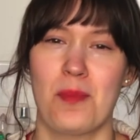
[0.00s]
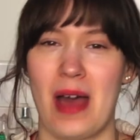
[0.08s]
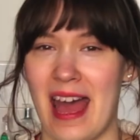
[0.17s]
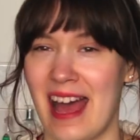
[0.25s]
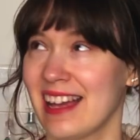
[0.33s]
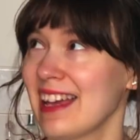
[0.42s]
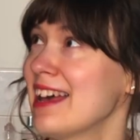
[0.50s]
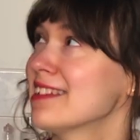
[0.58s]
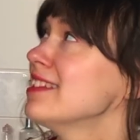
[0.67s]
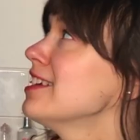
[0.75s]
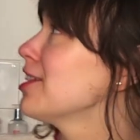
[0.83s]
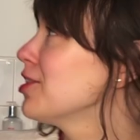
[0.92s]
back
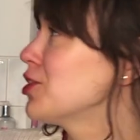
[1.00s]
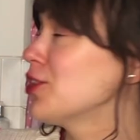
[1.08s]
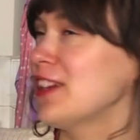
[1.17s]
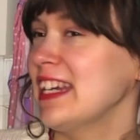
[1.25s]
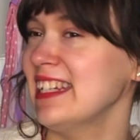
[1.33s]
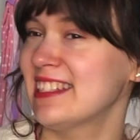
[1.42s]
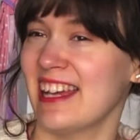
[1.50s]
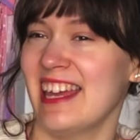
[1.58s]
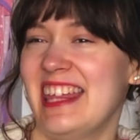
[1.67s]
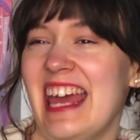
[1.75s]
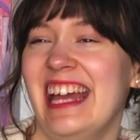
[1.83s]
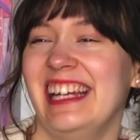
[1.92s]
as a little treat, I
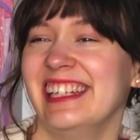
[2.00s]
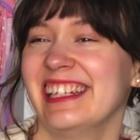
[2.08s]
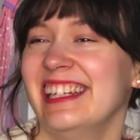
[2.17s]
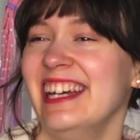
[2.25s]
think.